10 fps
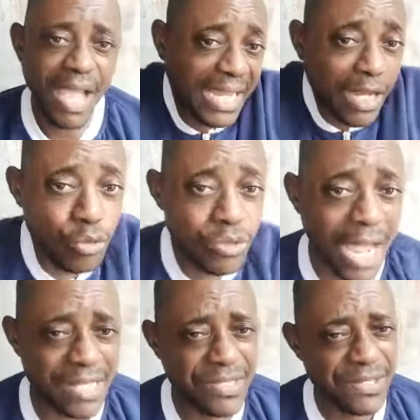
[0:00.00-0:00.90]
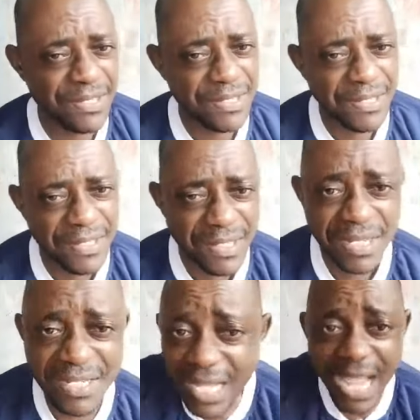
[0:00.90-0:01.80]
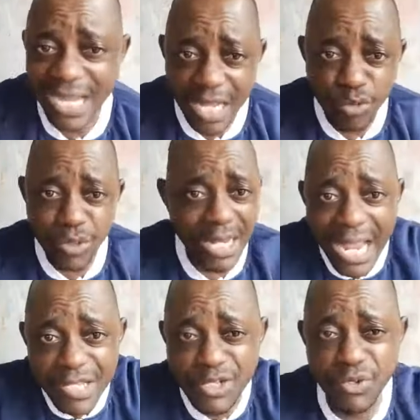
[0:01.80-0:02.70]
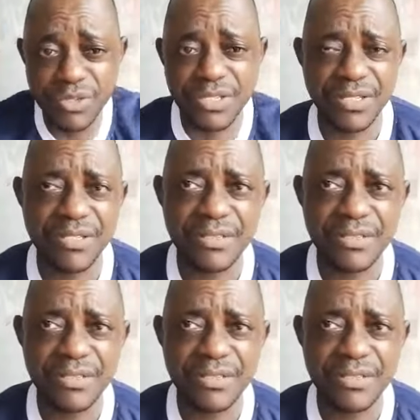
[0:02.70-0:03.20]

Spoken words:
I can't do that. I can't do that. That's the truth.